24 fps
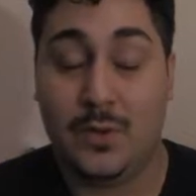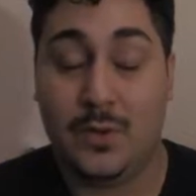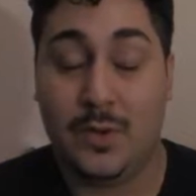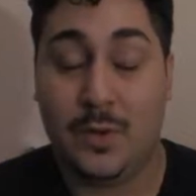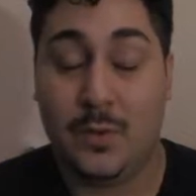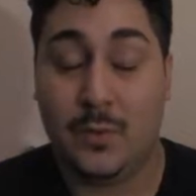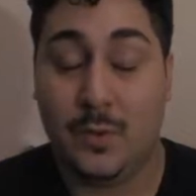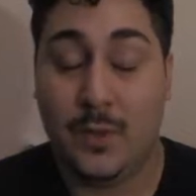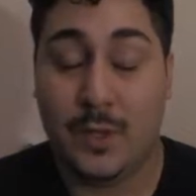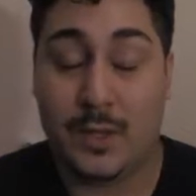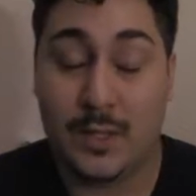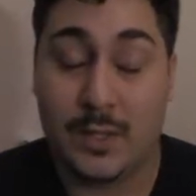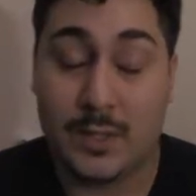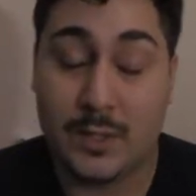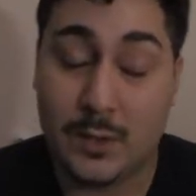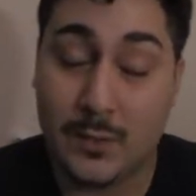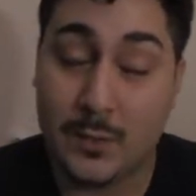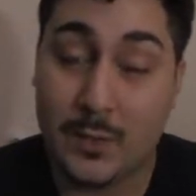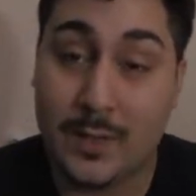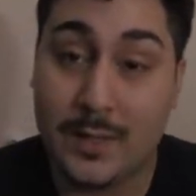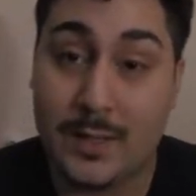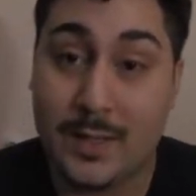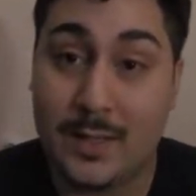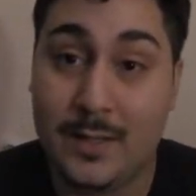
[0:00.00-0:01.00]
gonna
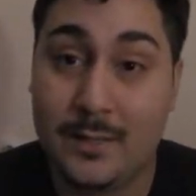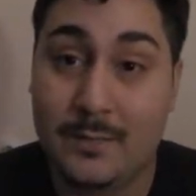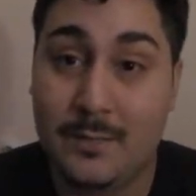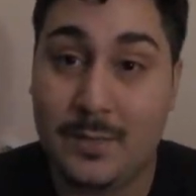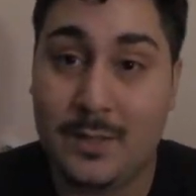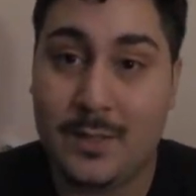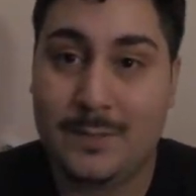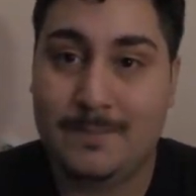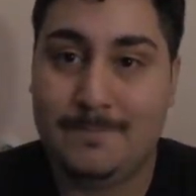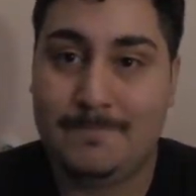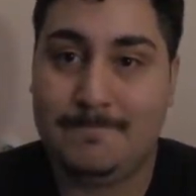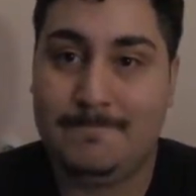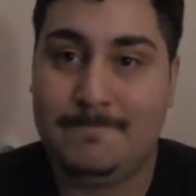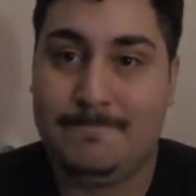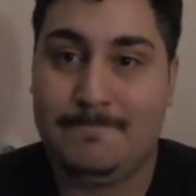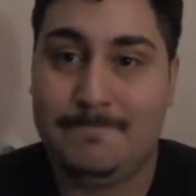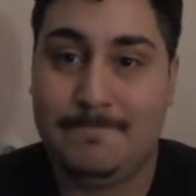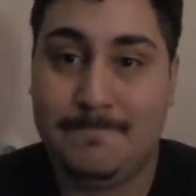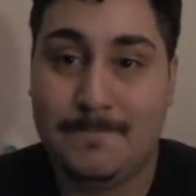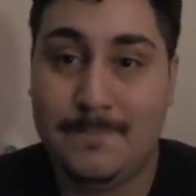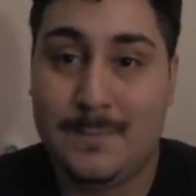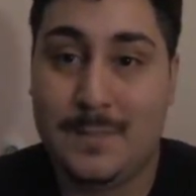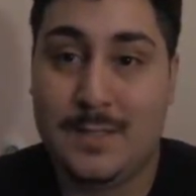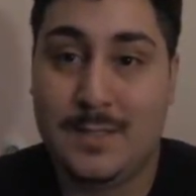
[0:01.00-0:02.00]
do it again, but
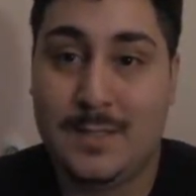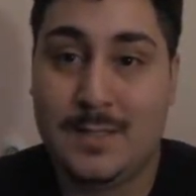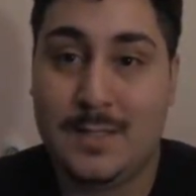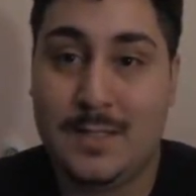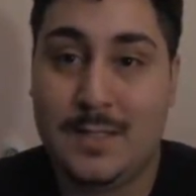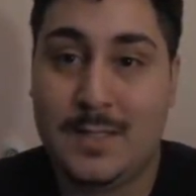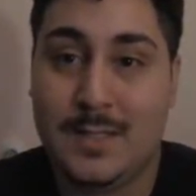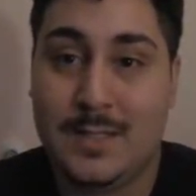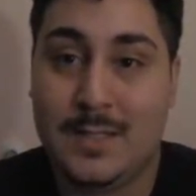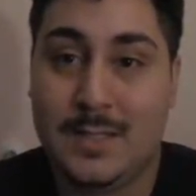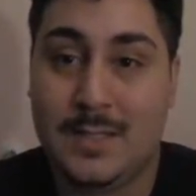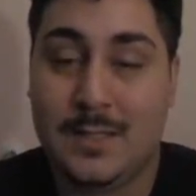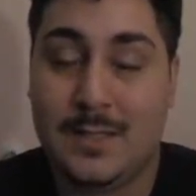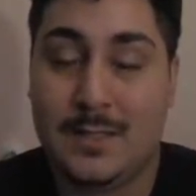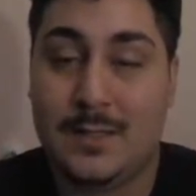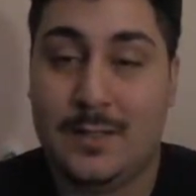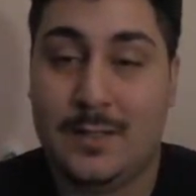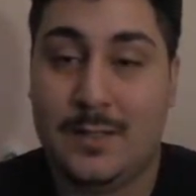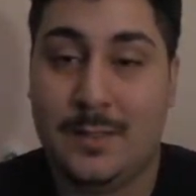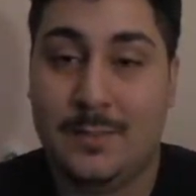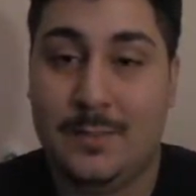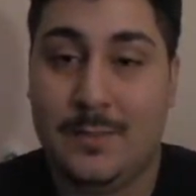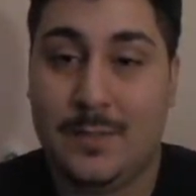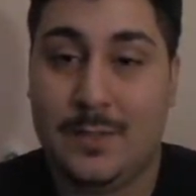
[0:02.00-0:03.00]

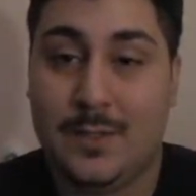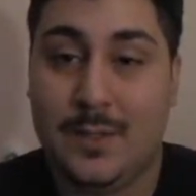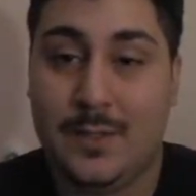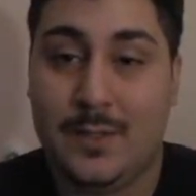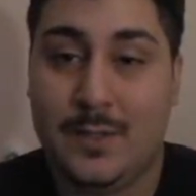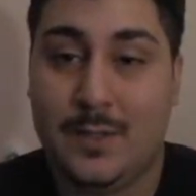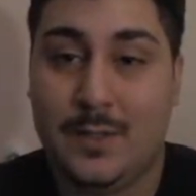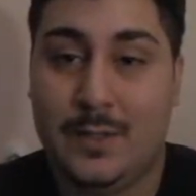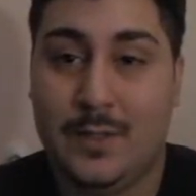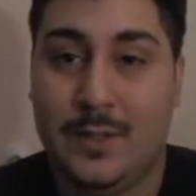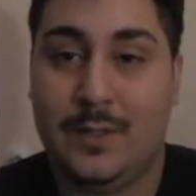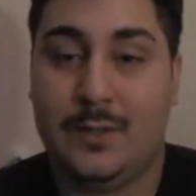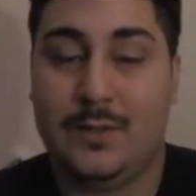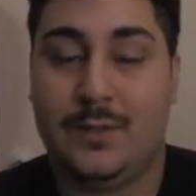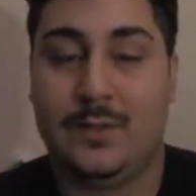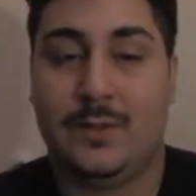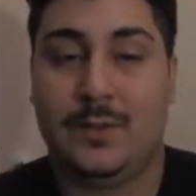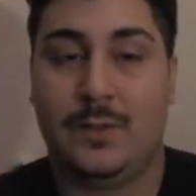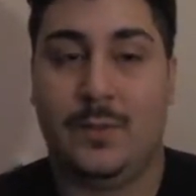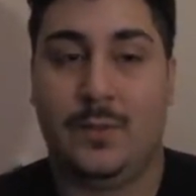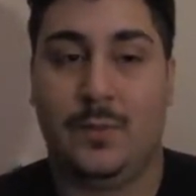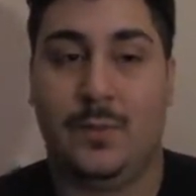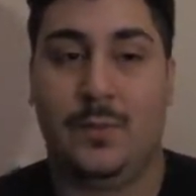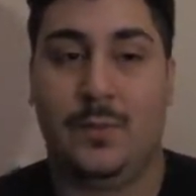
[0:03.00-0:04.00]
yep, they changed it again. So